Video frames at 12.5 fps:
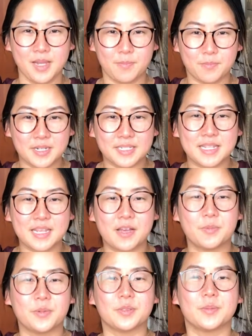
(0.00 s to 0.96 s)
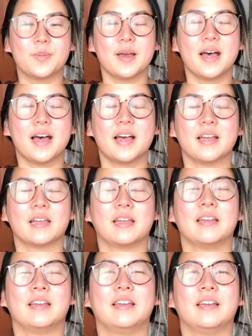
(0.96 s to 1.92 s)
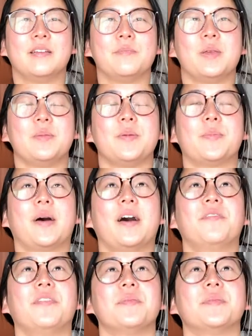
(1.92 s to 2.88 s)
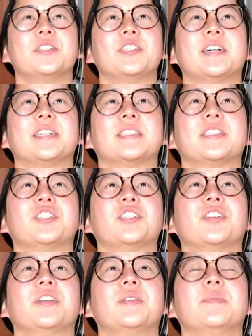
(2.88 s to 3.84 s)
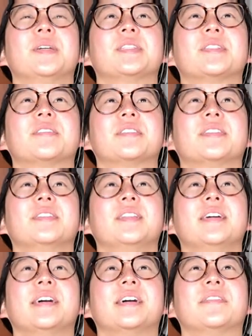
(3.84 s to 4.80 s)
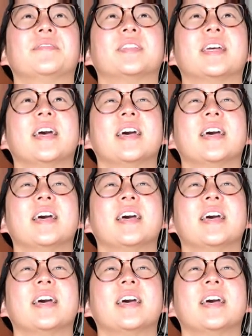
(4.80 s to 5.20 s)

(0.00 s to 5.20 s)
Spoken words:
Press the elbows back. Maybe puff up the chest. The chin might start to lift.